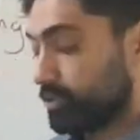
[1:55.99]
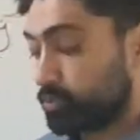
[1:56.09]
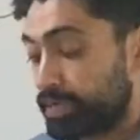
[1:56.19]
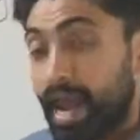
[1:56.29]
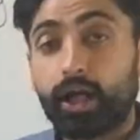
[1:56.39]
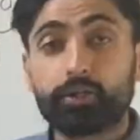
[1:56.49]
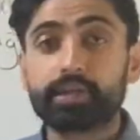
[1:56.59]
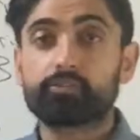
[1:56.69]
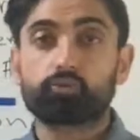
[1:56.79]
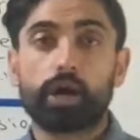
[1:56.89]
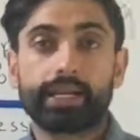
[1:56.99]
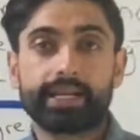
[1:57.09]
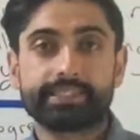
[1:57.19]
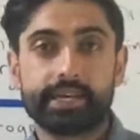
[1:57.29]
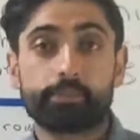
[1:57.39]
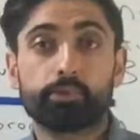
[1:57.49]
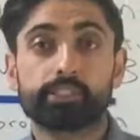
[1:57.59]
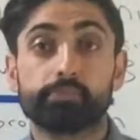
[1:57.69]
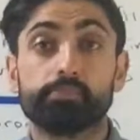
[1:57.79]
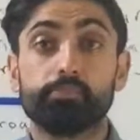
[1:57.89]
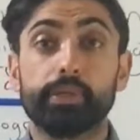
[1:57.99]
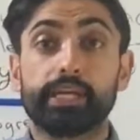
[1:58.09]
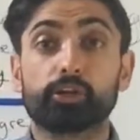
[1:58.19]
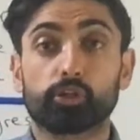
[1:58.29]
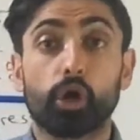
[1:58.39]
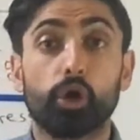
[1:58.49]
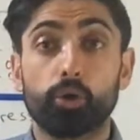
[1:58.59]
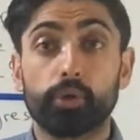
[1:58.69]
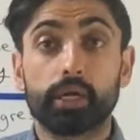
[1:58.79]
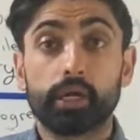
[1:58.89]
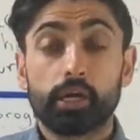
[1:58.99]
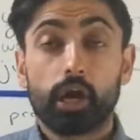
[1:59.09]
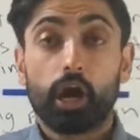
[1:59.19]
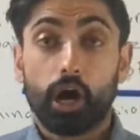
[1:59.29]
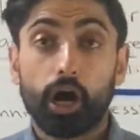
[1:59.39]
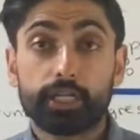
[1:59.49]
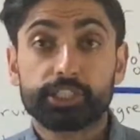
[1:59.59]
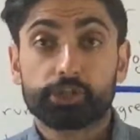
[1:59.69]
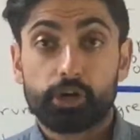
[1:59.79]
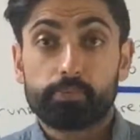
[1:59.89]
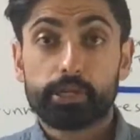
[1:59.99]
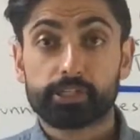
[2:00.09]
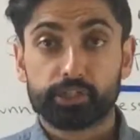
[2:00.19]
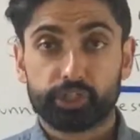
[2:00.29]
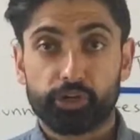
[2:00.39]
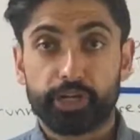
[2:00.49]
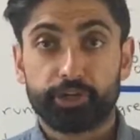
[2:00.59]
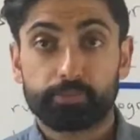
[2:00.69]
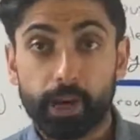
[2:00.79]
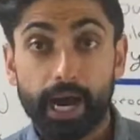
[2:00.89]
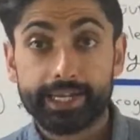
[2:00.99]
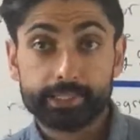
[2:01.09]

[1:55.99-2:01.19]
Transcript: The reality of running is that it puts a big load on certain musculature in your body,